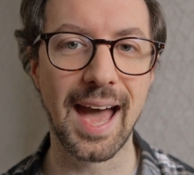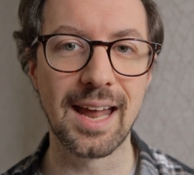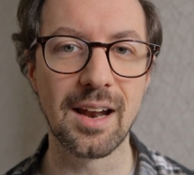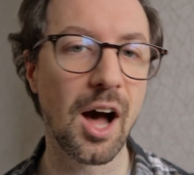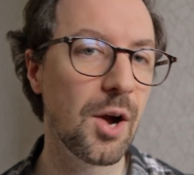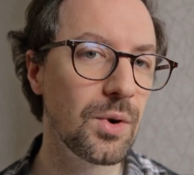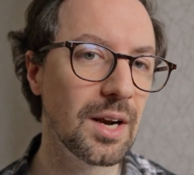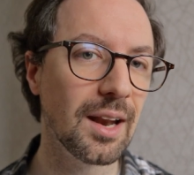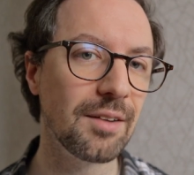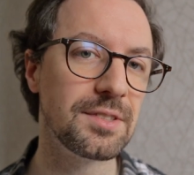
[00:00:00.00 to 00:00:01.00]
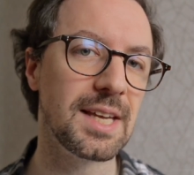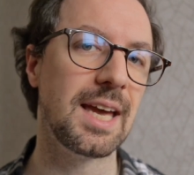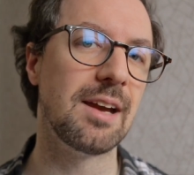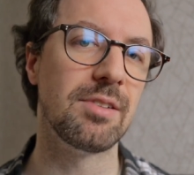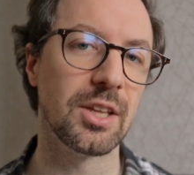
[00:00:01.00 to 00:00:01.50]
And I would love to
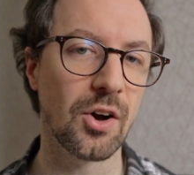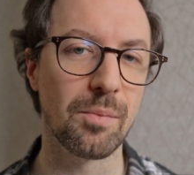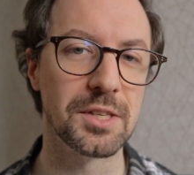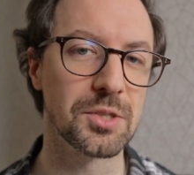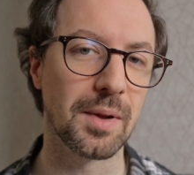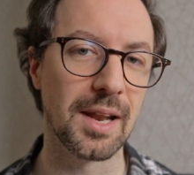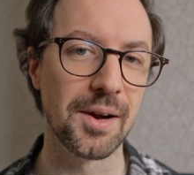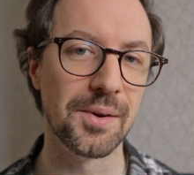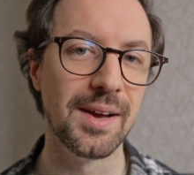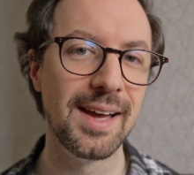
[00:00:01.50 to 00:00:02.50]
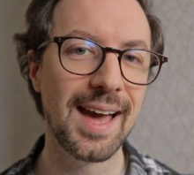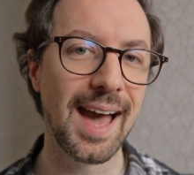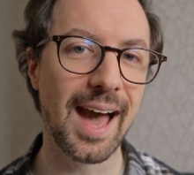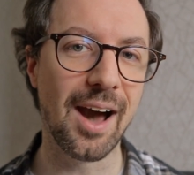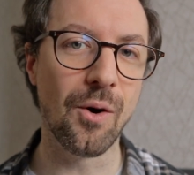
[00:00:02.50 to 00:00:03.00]
hear in the comments below
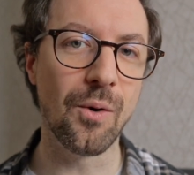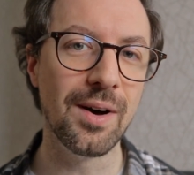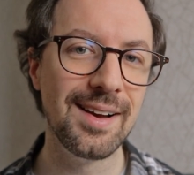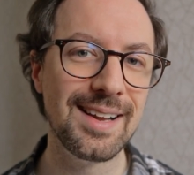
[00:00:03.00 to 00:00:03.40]
how